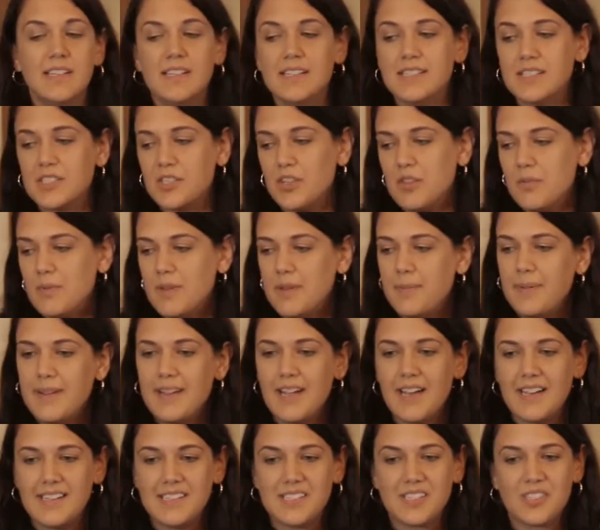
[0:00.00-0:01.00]
So the
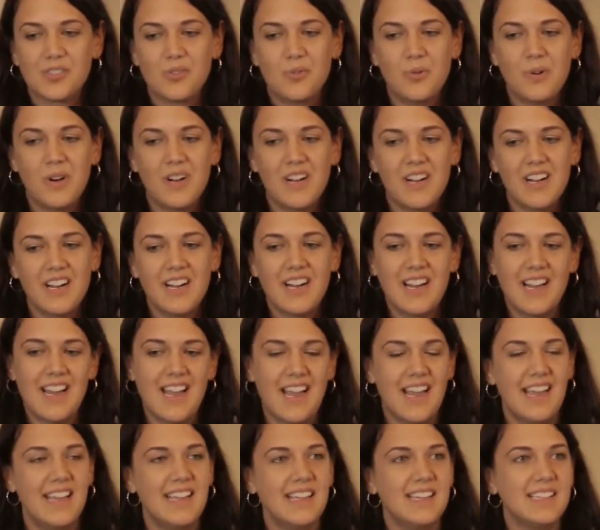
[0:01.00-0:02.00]
BPI score
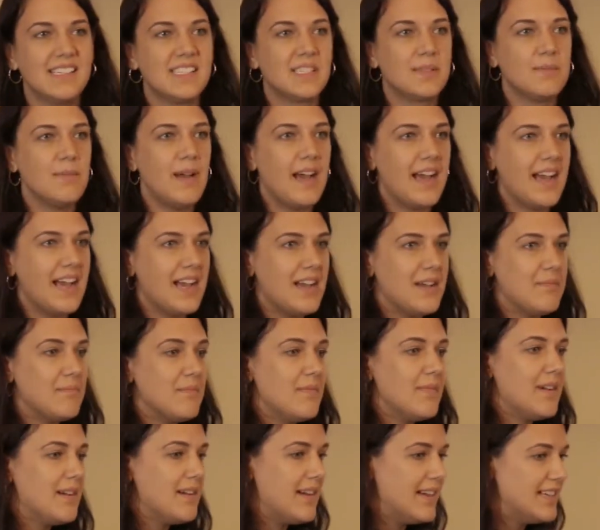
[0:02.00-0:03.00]
is
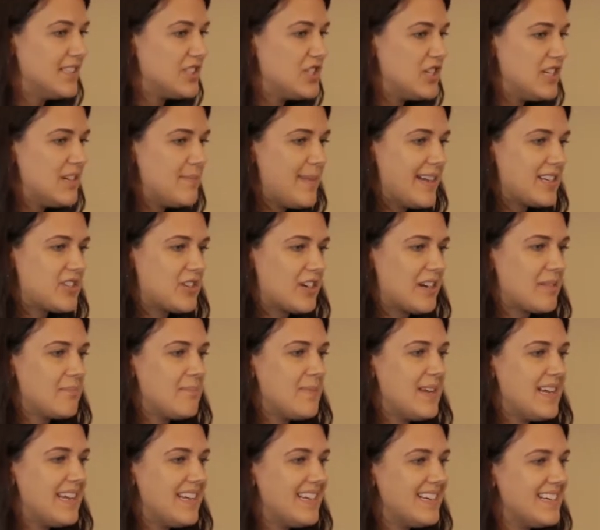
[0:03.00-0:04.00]
a geometric
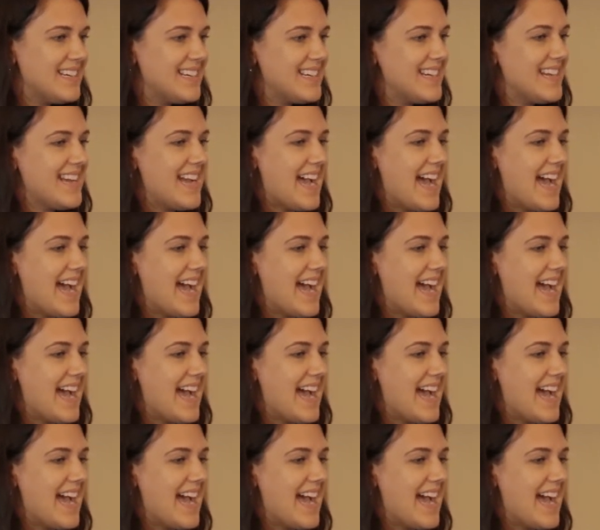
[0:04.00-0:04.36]
mean.